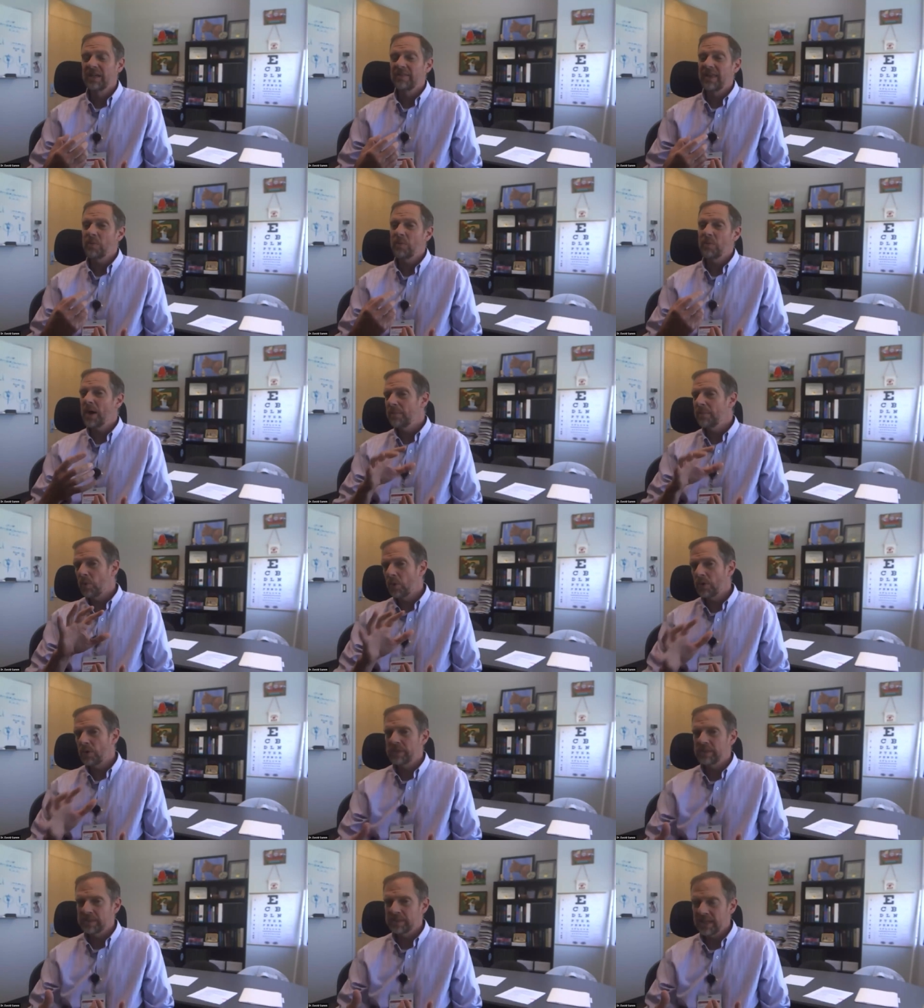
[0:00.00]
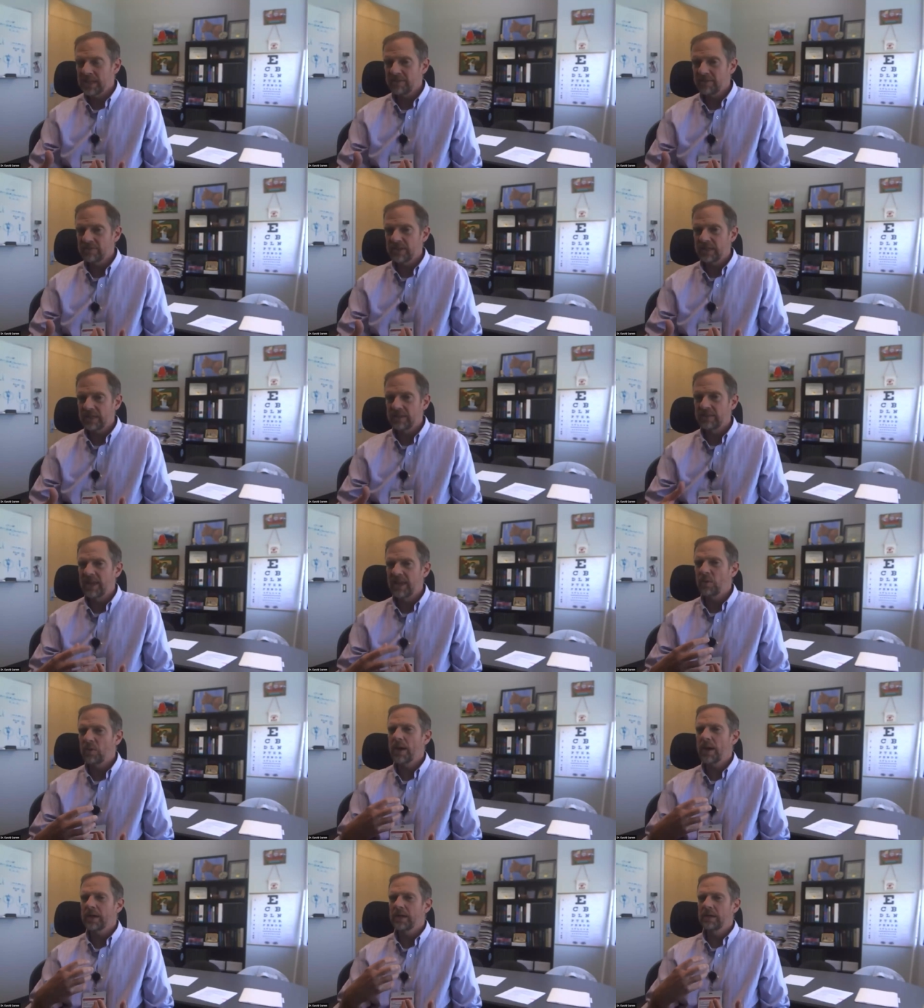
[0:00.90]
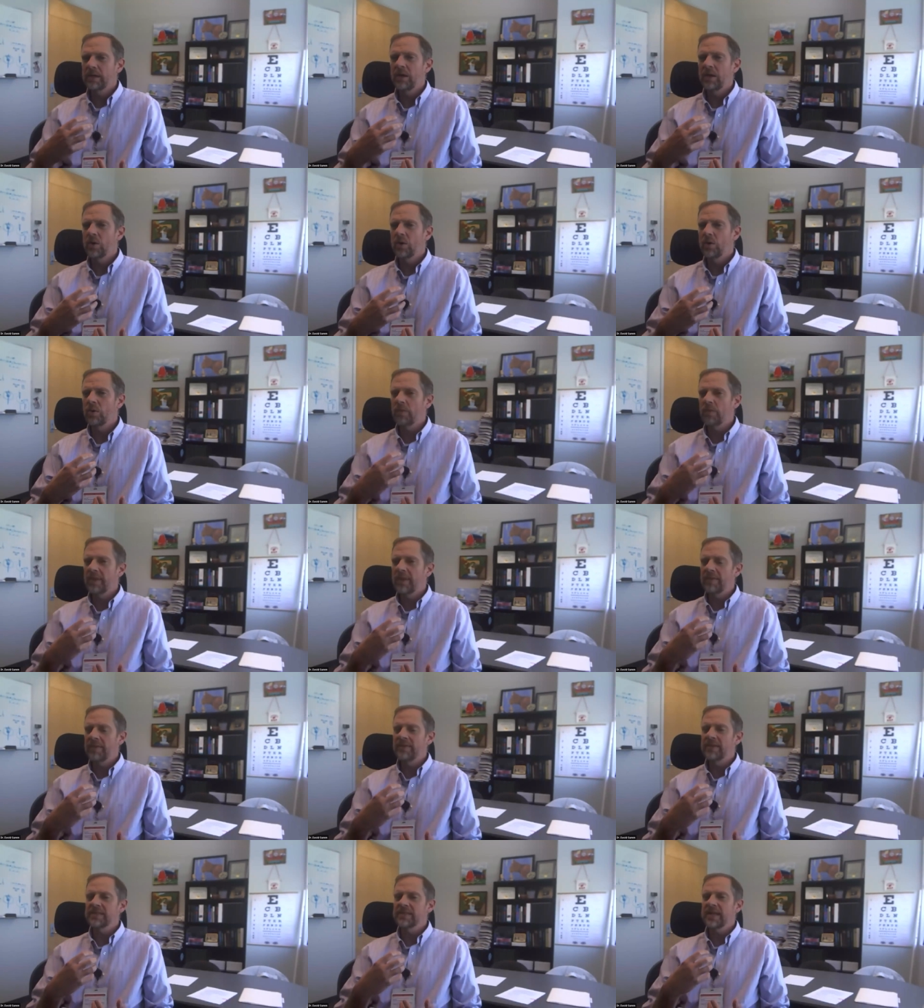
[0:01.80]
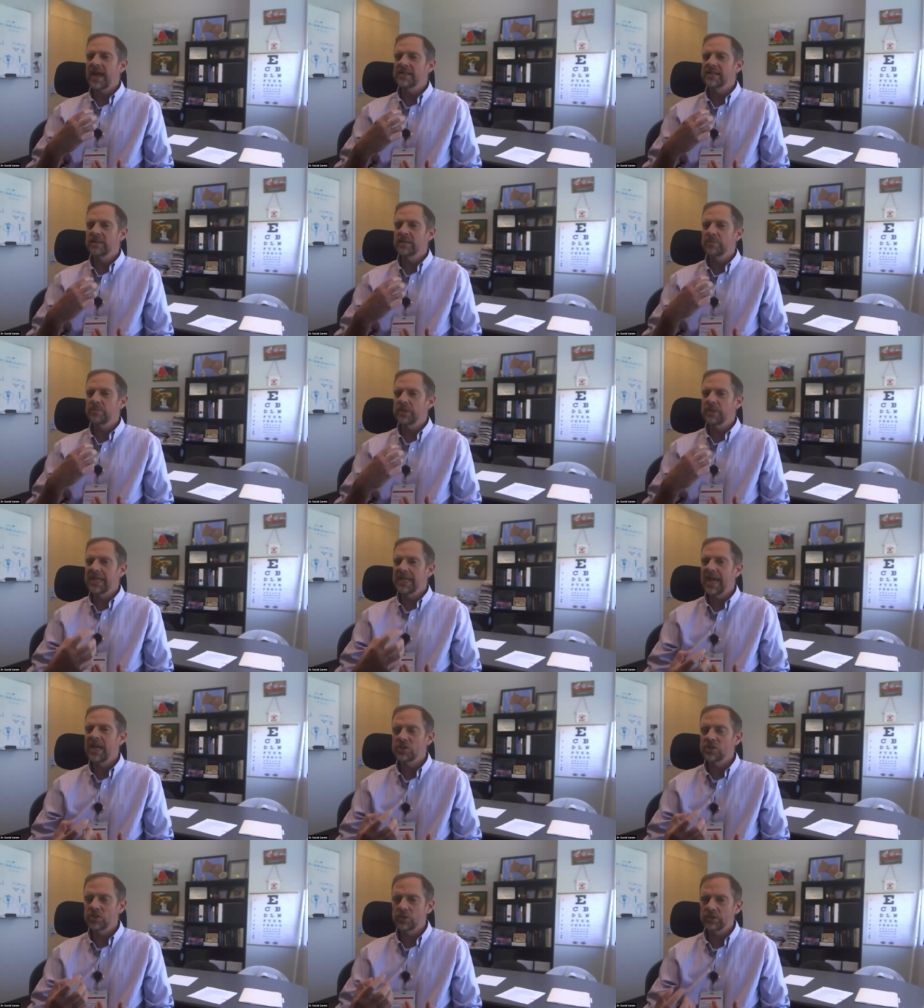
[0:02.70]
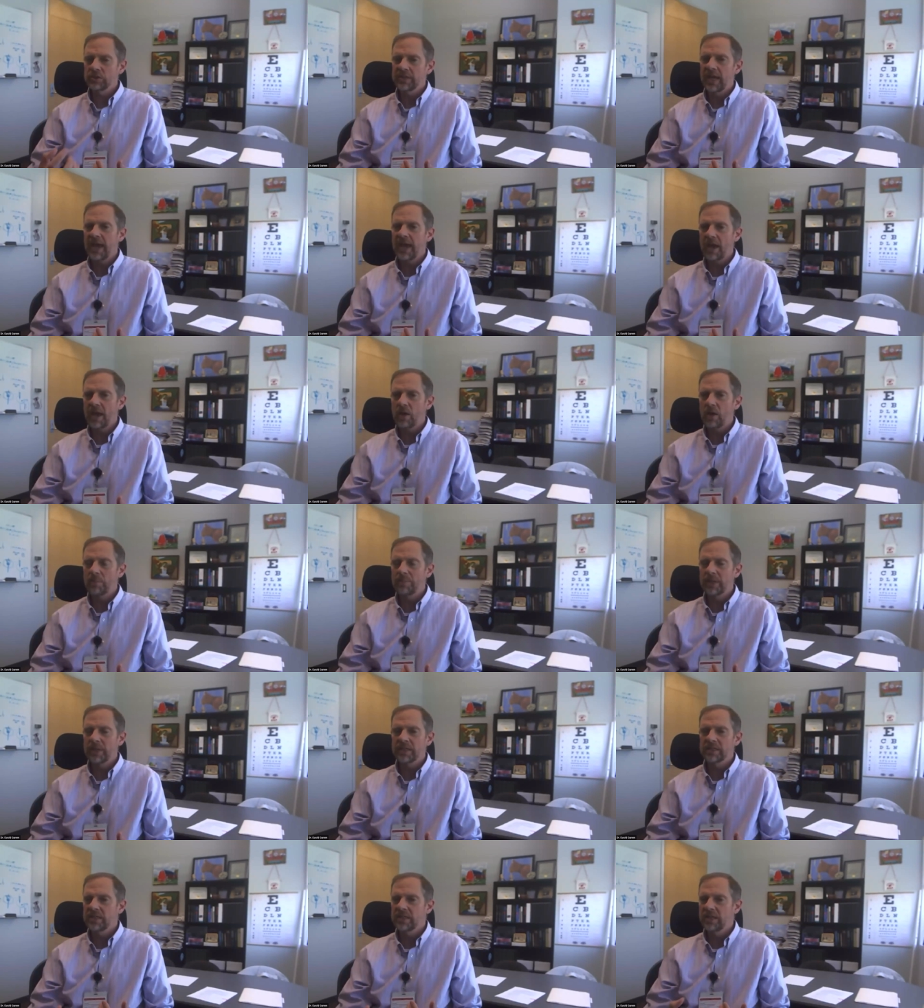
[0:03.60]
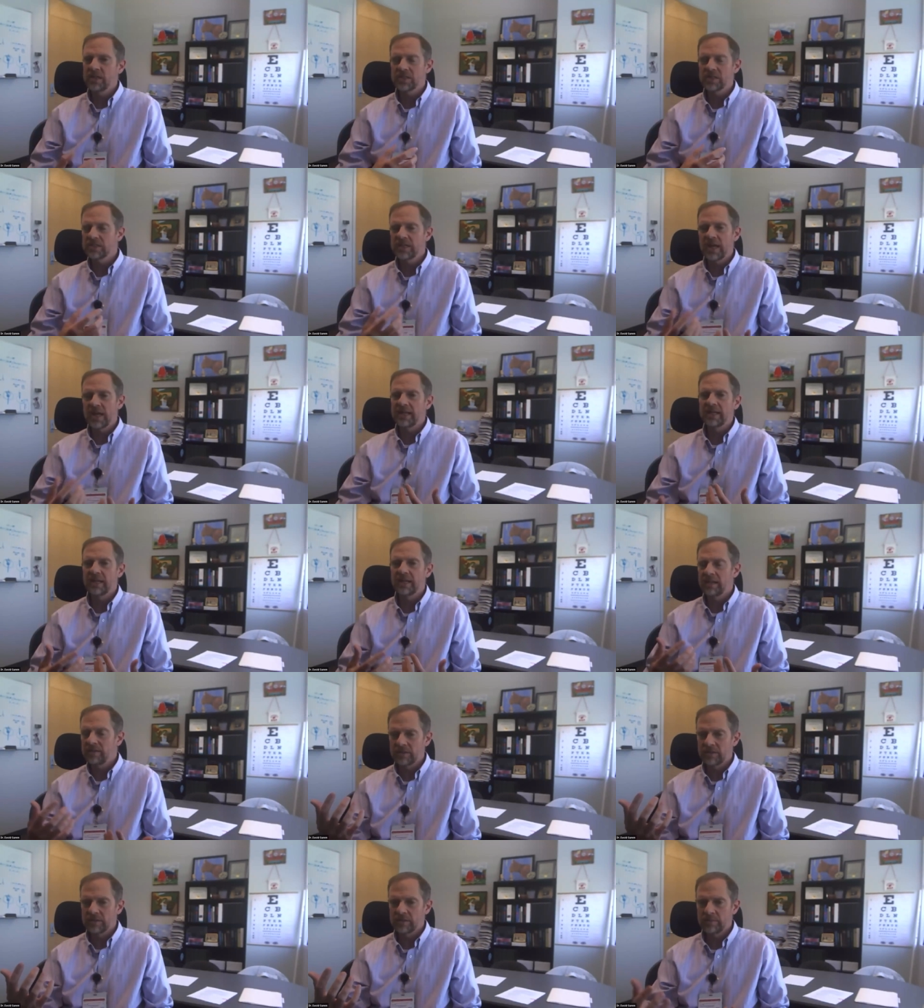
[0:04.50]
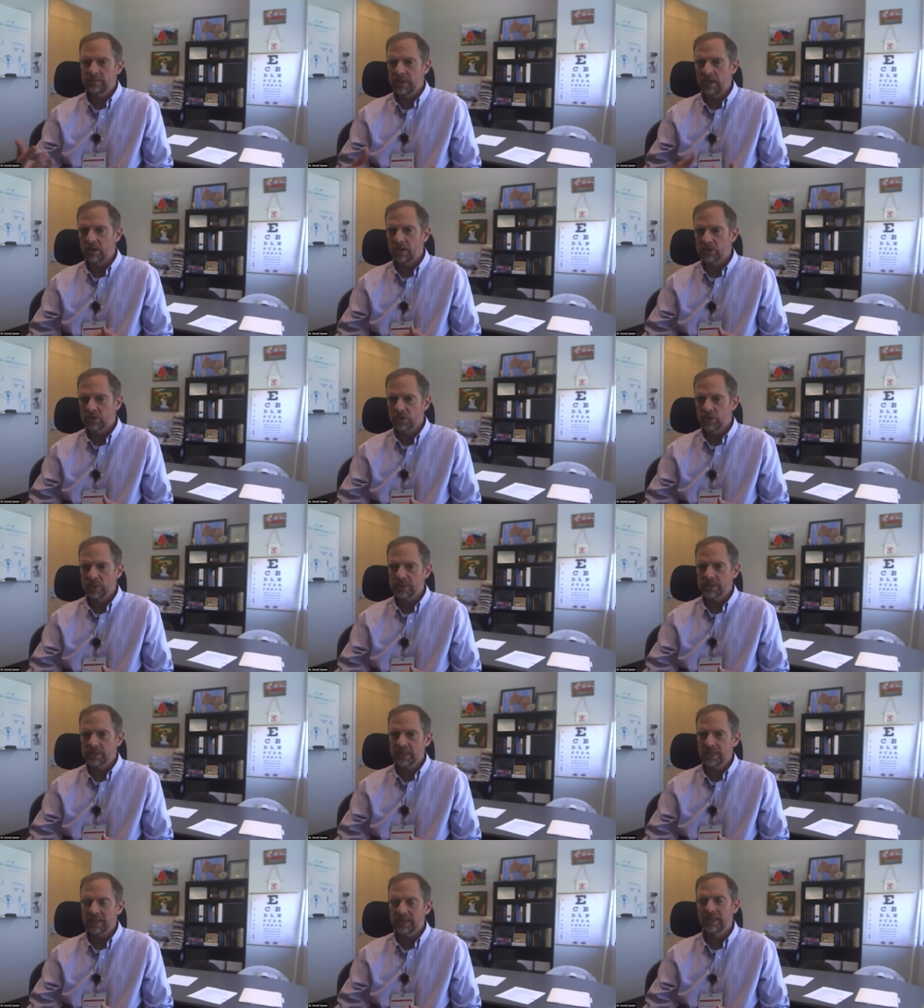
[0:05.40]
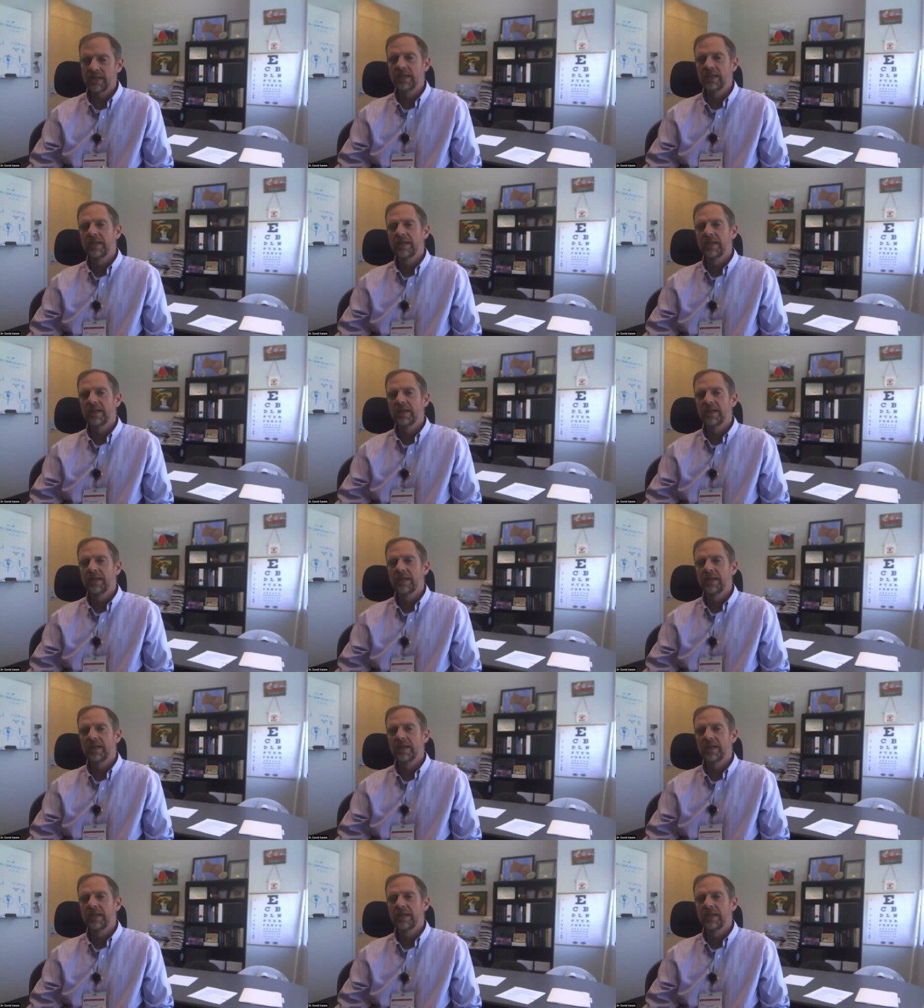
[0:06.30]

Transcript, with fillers: They want more than safety. They want to know that this has a potential to help because they're just not in it to be altruistic.